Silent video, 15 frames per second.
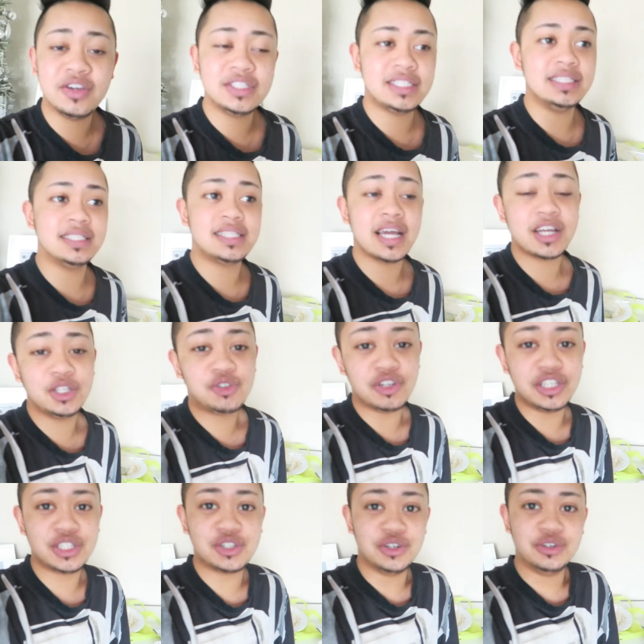known since
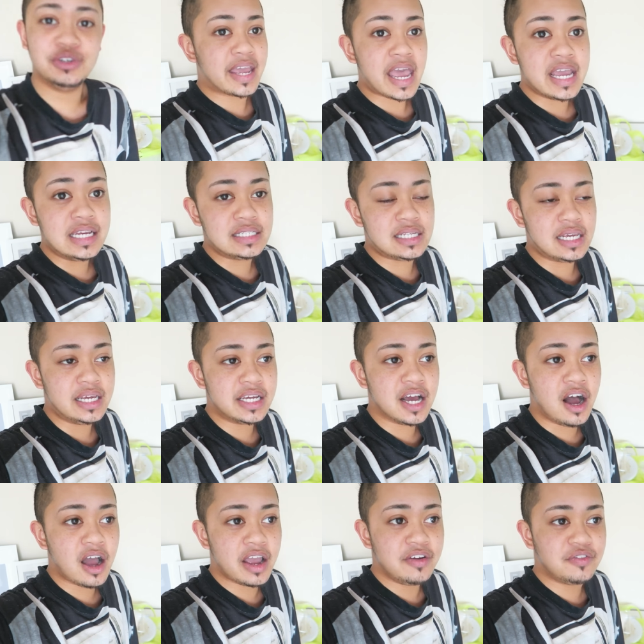secondary school. Katie
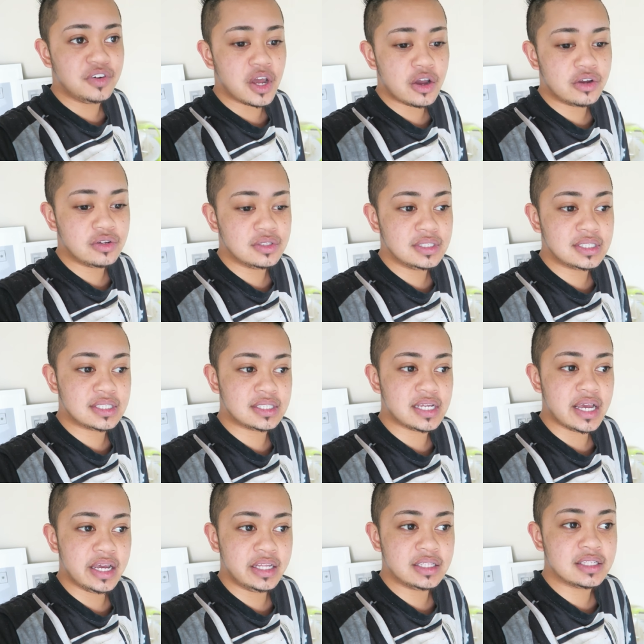I've known
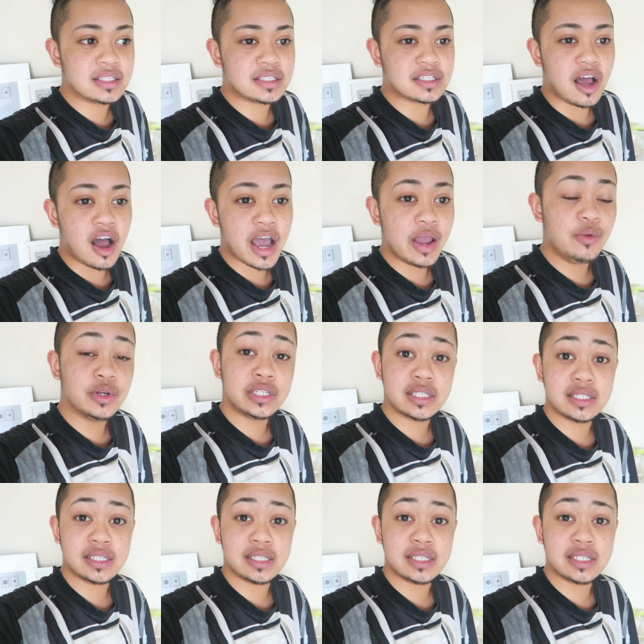since I was